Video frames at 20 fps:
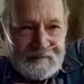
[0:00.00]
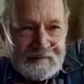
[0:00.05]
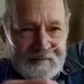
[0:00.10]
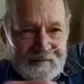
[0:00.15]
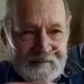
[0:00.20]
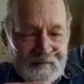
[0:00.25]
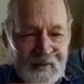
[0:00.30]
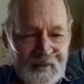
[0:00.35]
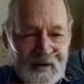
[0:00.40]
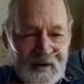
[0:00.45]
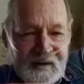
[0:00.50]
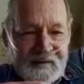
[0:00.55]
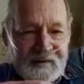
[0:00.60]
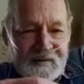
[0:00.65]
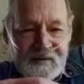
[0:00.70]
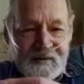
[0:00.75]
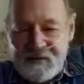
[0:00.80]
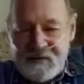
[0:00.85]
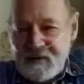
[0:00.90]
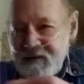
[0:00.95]
But
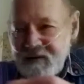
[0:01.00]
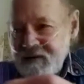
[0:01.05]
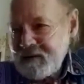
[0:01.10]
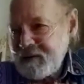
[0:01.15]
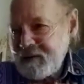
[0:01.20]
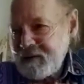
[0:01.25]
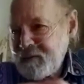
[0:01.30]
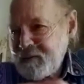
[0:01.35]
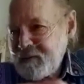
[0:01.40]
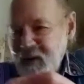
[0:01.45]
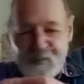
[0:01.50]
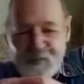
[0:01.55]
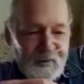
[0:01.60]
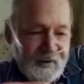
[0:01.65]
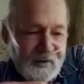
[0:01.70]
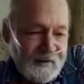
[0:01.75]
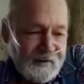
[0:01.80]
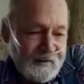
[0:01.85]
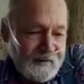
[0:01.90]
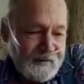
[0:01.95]
my
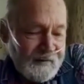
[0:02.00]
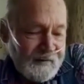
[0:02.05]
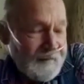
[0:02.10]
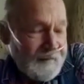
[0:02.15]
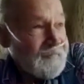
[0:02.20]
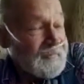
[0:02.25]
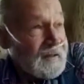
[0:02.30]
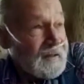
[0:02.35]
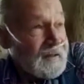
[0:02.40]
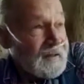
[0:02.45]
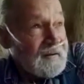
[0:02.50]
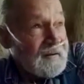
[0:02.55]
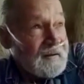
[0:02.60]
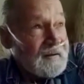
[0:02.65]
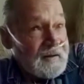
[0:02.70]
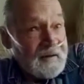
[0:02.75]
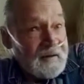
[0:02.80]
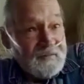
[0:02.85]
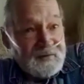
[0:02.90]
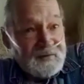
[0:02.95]
brother,
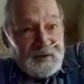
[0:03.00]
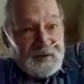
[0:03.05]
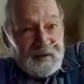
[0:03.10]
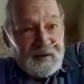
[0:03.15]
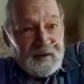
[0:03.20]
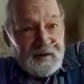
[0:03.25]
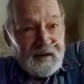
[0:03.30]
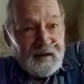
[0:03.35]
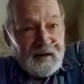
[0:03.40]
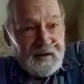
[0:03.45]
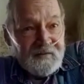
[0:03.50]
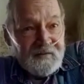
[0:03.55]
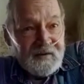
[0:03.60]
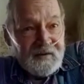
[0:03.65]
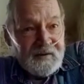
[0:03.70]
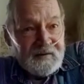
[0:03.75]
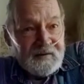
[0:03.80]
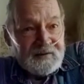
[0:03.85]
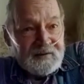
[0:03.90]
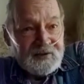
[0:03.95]
he was in the Navy,
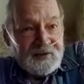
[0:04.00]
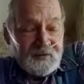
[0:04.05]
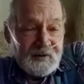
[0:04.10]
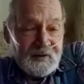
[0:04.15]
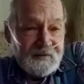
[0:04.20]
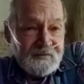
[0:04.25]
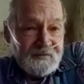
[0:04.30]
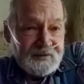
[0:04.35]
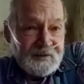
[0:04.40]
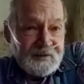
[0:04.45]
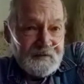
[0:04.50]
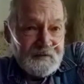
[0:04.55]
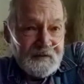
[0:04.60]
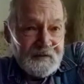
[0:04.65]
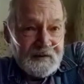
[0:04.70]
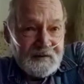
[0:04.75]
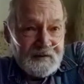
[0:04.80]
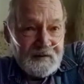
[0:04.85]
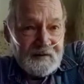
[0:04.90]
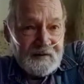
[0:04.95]
and so he was in
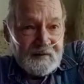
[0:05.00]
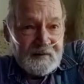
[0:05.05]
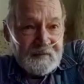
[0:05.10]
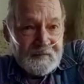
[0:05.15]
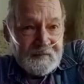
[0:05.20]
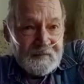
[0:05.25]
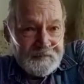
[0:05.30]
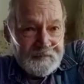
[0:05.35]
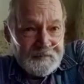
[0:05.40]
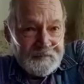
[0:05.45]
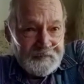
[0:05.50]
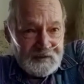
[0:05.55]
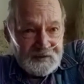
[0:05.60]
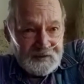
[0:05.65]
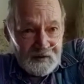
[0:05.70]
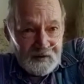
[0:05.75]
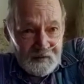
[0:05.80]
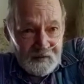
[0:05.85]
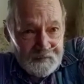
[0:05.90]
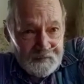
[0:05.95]
Vietnam
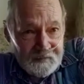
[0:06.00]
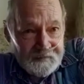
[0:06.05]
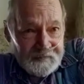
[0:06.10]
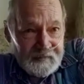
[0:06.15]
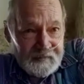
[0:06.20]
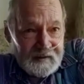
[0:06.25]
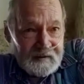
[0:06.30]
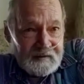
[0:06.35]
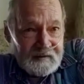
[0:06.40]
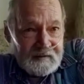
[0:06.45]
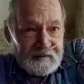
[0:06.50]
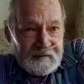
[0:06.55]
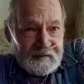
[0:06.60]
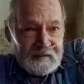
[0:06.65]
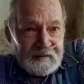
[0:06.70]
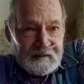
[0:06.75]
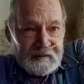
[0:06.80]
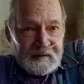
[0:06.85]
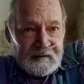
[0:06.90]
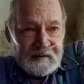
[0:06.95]
some,
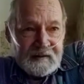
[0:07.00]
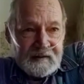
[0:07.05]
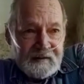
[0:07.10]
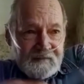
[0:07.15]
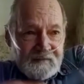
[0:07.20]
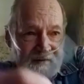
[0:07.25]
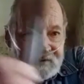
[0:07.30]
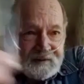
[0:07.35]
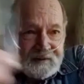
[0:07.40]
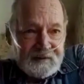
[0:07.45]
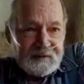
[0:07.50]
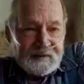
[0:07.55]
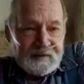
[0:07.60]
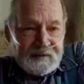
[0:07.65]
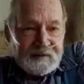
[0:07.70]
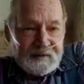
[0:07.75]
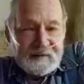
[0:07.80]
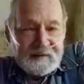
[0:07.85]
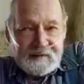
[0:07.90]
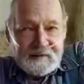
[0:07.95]
and I was
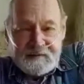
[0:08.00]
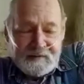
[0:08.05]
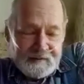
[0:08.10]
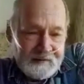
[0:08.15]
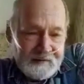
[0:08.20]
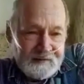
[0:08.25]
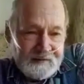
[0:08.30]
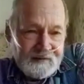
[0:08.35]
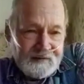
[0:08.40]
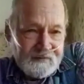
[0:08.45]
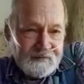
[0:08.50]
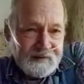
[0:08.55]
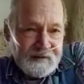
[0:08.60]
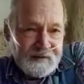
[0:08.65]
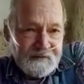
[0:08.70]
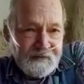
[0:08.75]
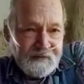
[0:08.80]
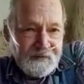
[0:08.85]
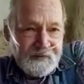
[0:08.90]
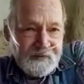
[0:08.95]
in Korea for